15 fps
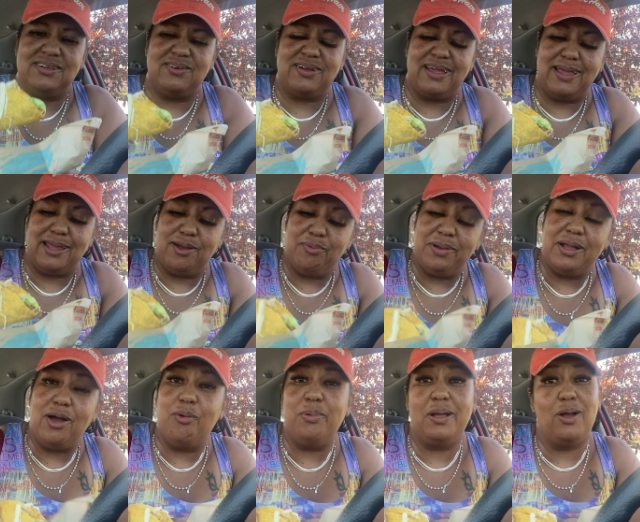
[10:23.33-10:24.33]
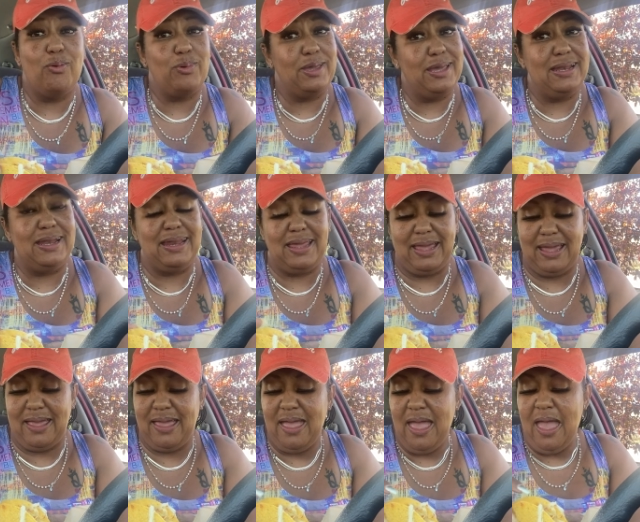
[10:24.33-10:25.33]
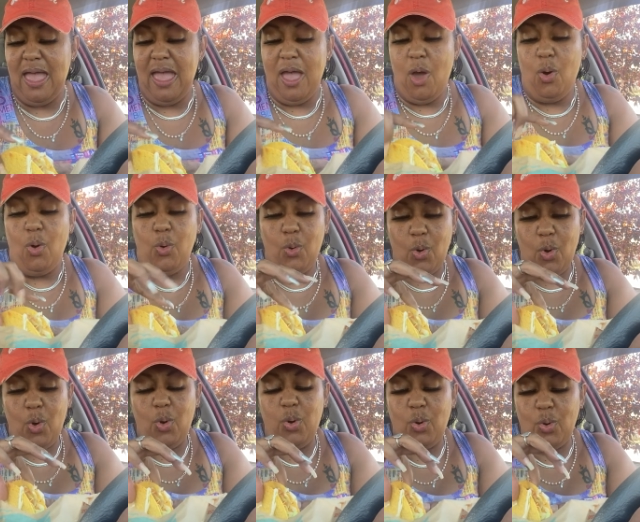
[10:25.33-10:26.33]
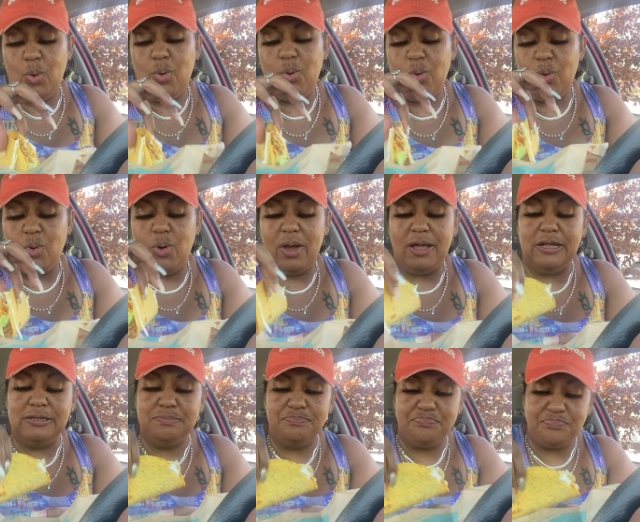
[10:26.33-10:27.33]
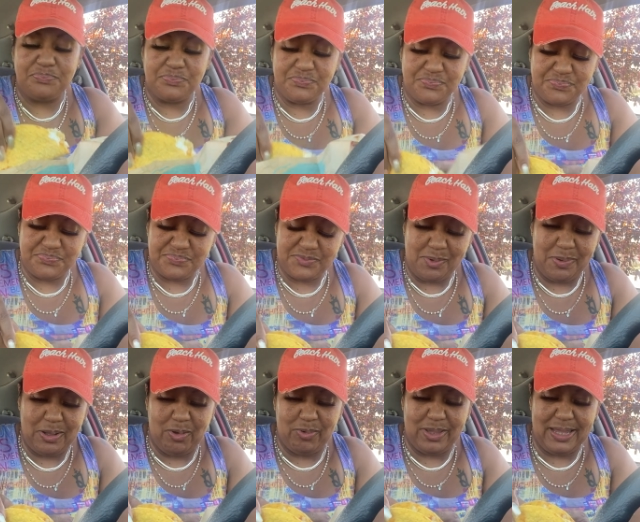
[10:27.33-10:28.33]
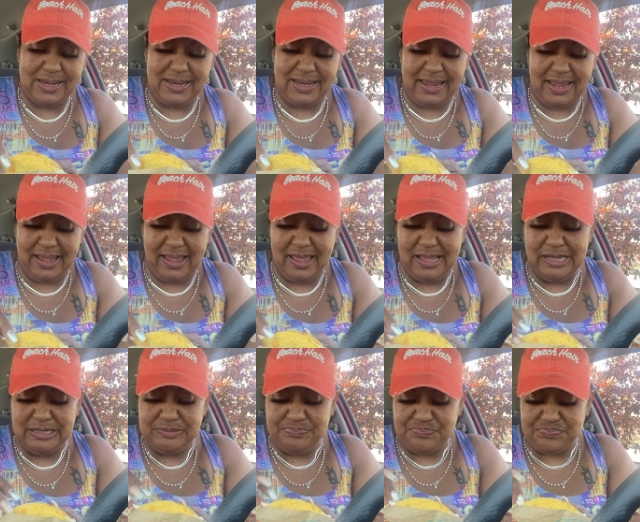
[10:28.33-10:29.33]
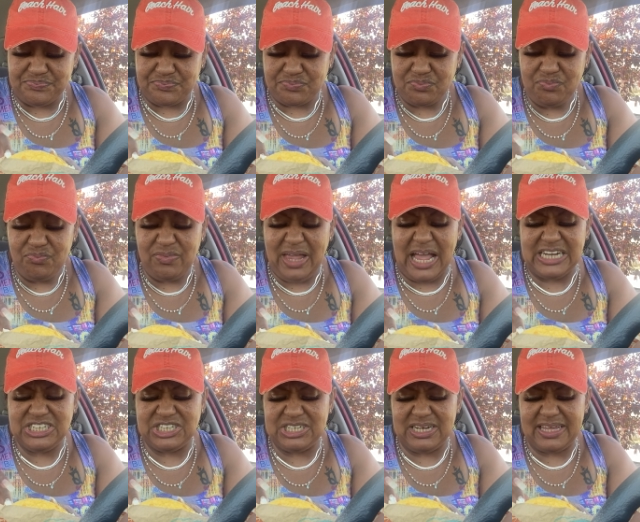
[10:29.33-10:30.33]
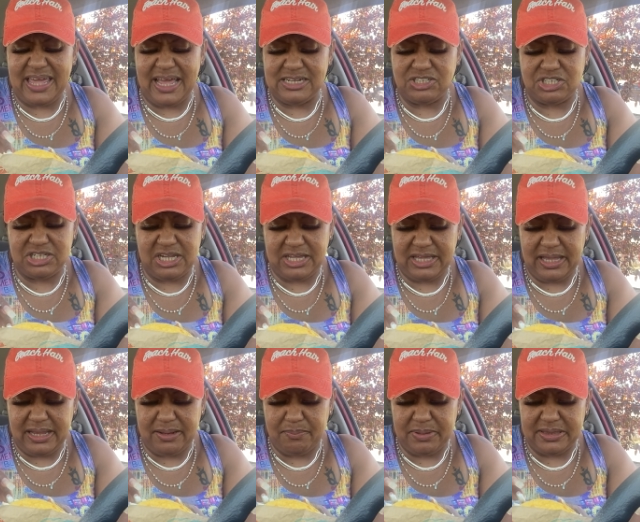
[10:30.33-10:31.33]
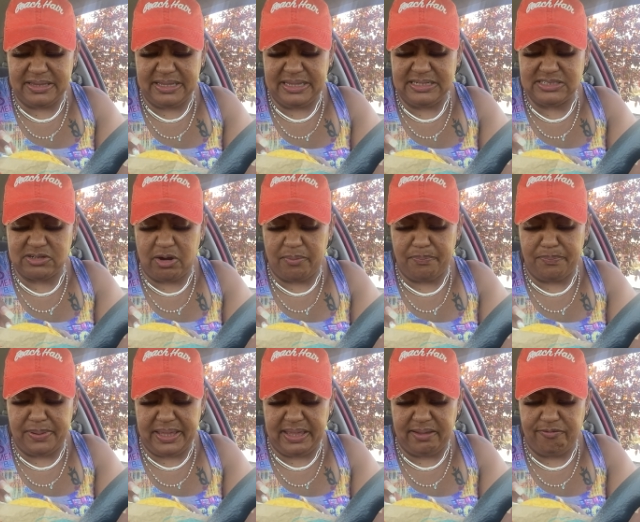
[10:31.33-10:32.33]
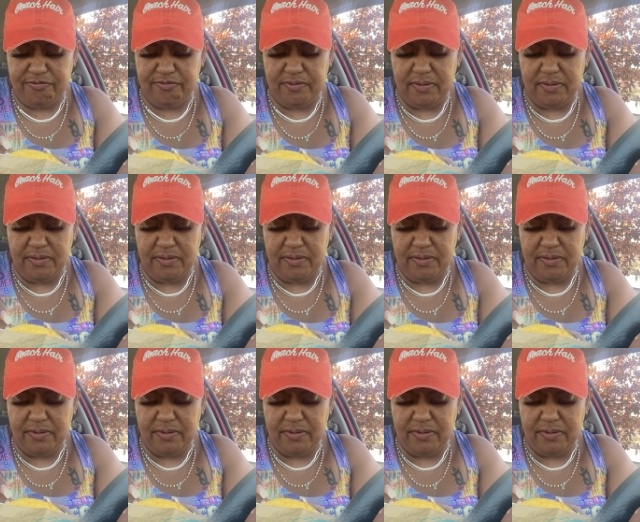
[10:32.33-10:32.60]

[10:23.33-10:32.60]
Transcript: Okay, here we go. We're going to get it in. Whoo, whoo, whoo. We're going to get it in. I should have got chicken, but these are beef.